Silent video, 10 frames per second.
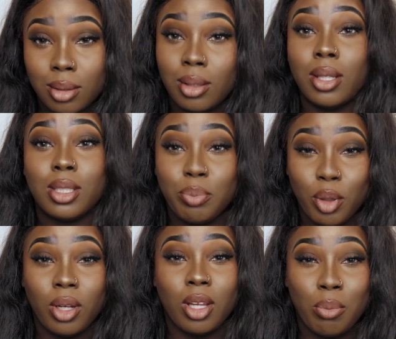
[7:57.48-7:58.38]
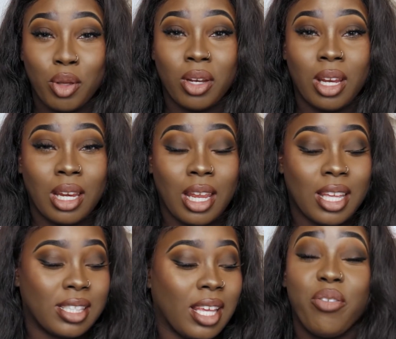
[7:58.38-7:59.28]
this beauty community
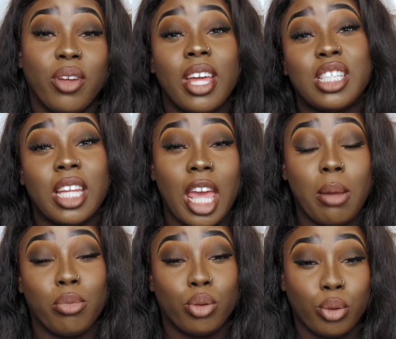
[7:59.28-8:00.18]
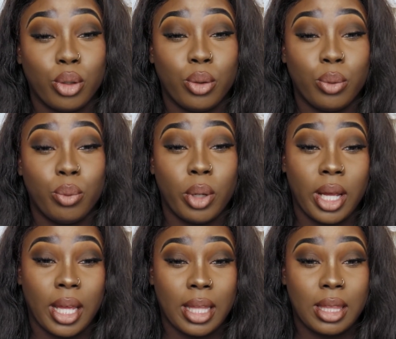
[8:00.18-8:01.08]
needs. I feel like she came through
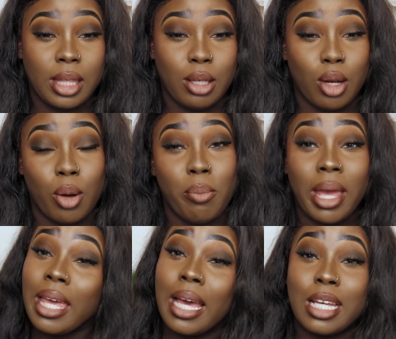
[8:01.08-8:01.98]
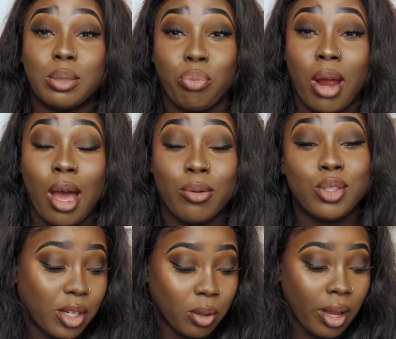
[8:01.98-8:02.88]
with, you know, making us
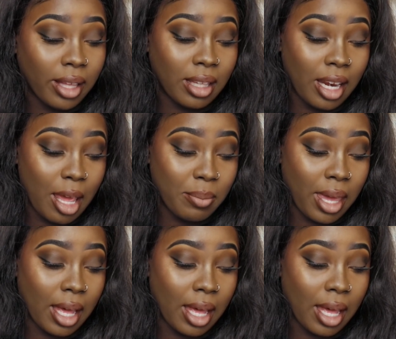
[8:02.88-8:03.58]
proud. I do like the name